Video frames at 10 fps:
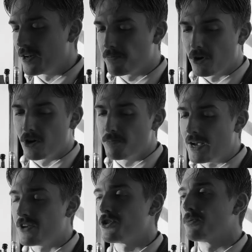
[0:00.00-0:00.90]
up our
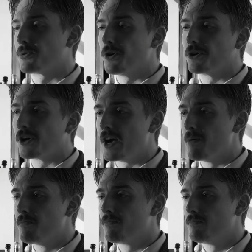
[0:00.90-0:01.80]
batching
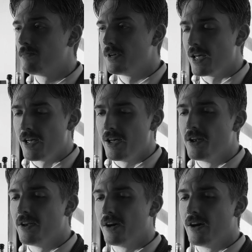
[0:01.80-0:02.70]
program,
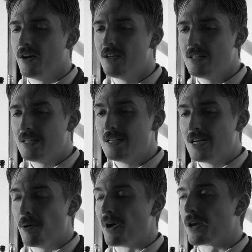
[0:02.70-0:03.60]
and
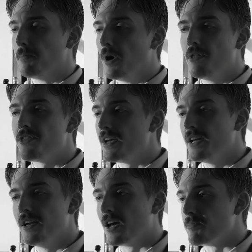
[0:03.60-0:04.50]
about a month
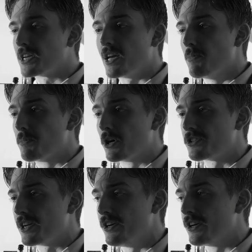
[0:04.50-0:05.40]
in, I became a
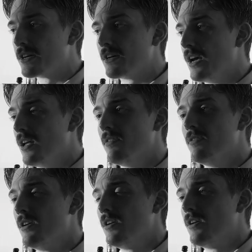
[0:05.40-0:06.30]
bartender, and
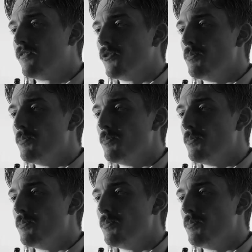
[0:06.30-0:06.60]
from